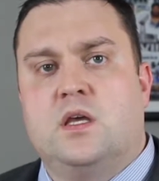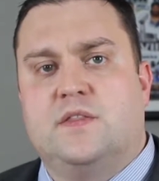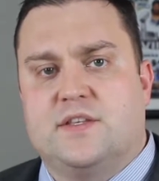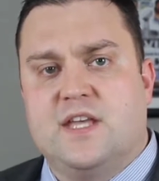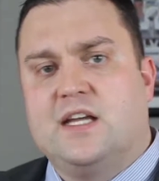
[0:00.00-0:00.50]

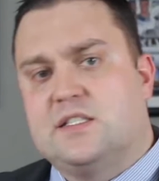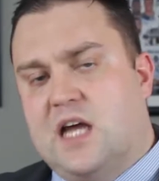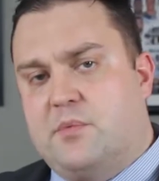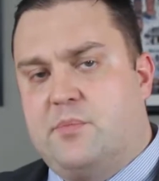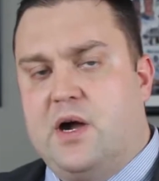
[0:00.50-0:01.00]
The second
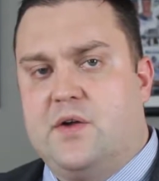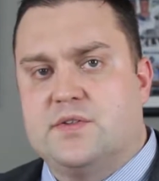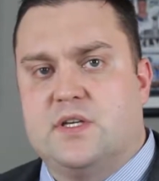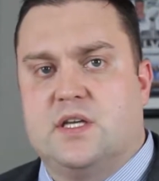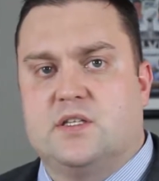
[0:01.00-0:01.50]
type of
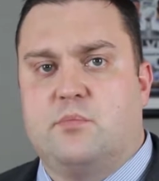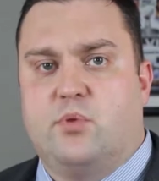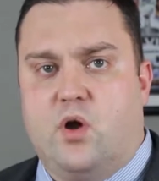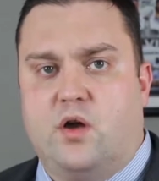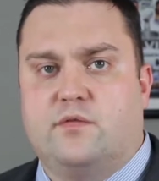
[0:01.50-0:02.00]
policy is a
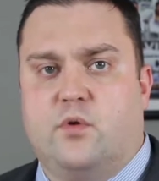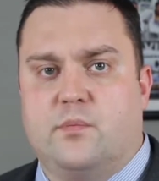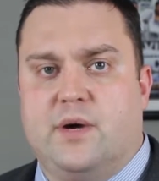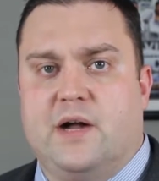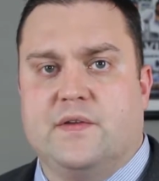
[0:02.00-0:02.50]
broad
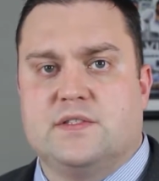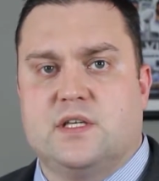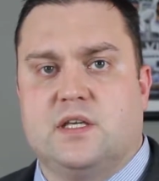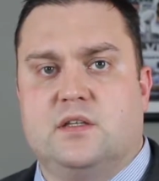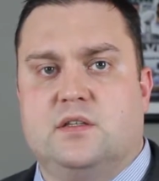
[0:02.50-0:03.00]
form policy.